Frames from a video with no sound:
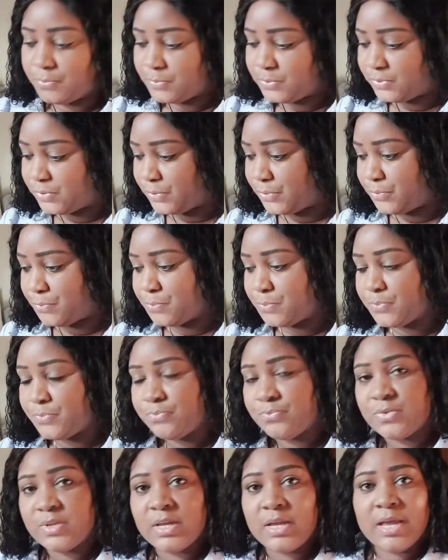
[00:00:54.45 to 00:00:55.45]
So
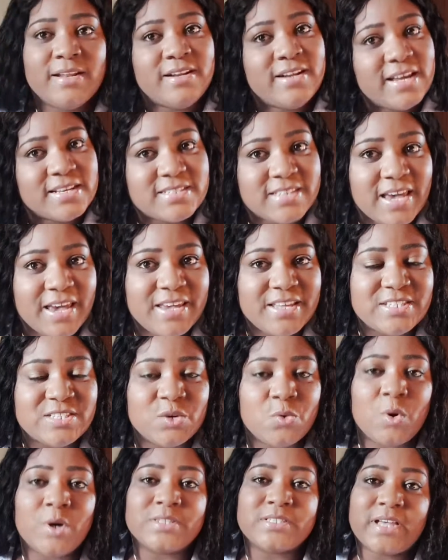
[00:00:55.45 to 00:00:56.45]
let's get into
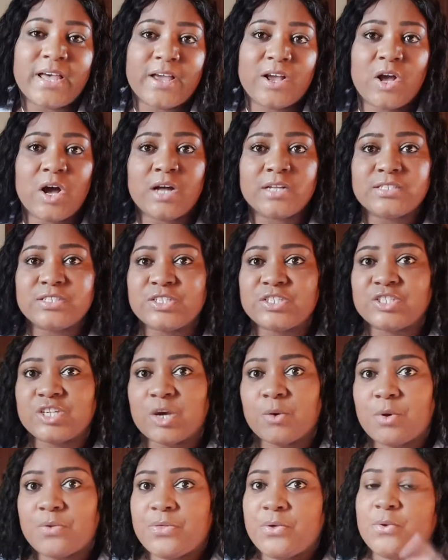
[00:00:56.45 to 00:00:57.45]
what I got to
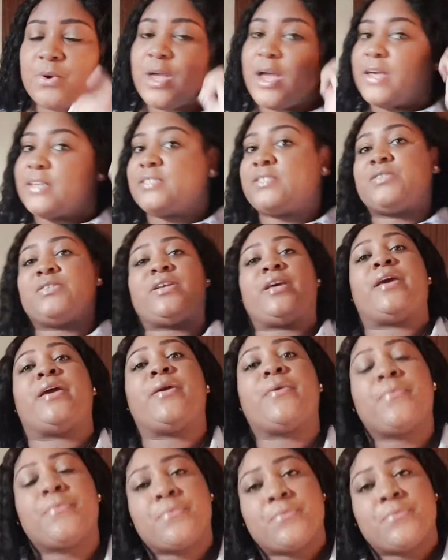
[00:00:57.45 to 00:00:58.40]
share with you guys today.